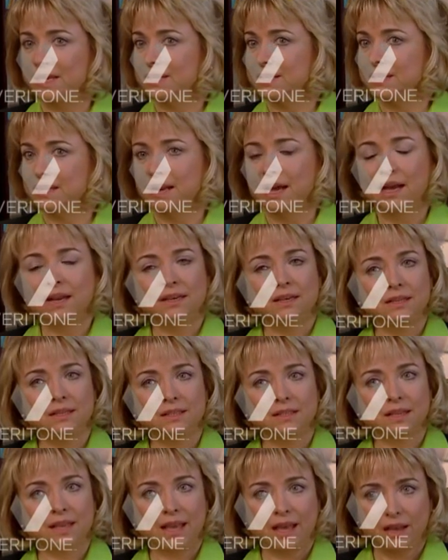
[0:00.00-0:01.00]
is not
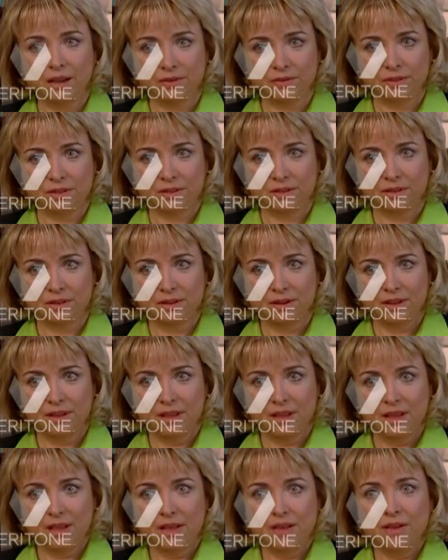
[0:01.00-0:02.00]
discount
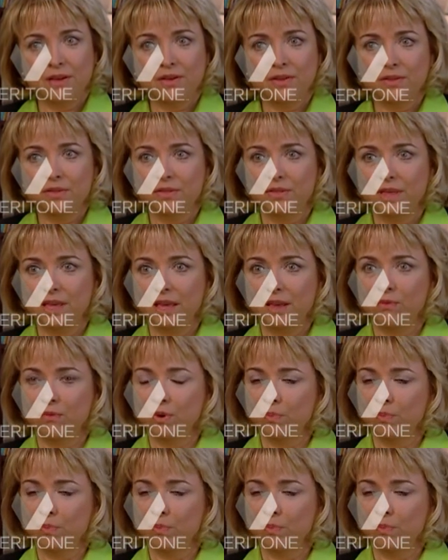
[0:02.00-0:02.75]
the